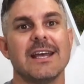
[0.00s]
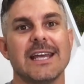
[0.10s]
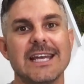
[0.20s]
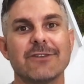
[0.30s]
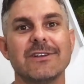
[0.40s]

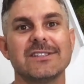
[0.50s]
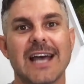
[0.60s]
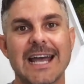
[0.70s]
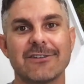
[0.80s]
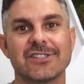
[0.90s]
Increased
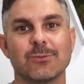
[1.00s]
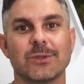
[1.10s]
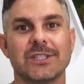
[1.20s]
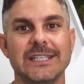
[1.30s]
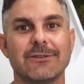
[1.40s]
hydrogen
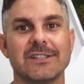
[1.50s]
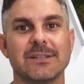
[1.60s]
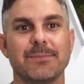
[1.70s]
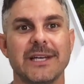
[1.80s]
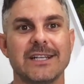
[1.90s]
will decrease
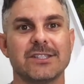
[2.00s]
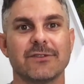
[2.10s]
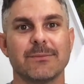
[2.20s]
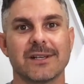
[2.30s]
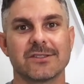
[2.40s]
the pH of
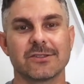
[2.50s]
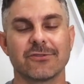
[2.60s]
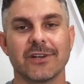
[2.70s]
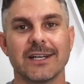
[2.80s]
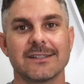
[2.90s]
your muscles,
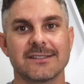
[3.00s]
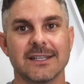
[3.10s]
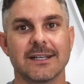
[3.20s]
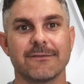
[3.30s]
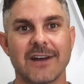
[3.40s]
creating
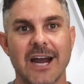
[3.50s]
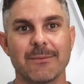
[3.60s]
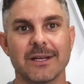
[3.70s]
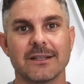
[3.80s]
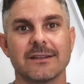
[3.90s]
acidic
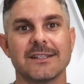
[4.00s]
environment.